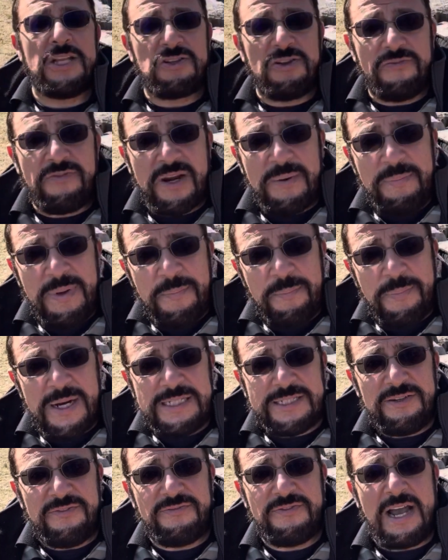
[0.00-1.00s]
of
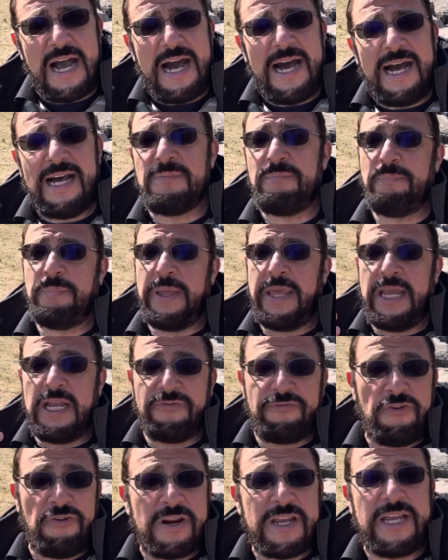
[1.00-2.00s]
remembrance of God, being
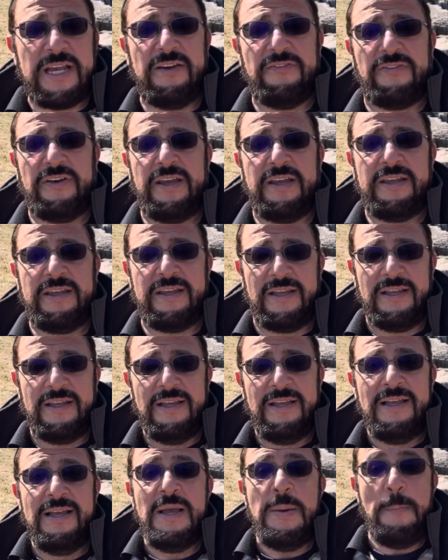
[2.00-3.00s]
forgiving,
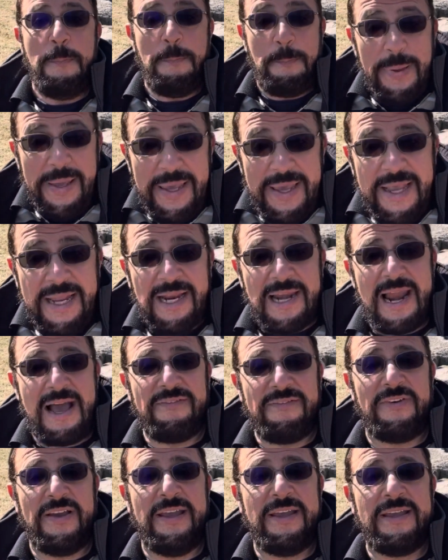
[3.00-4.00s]
being
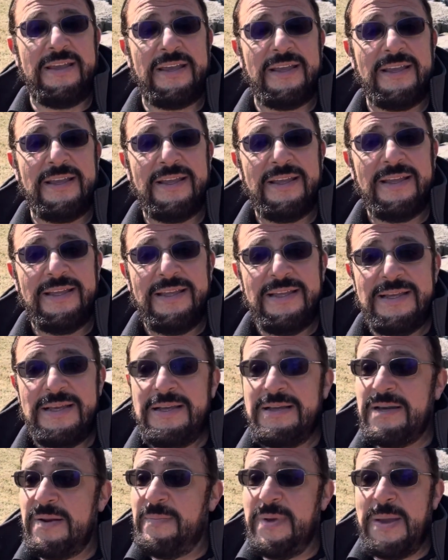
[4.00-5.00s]
loving,
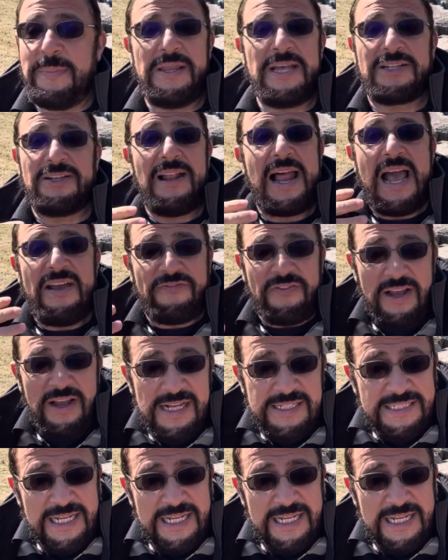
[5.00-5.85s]
remembering that life is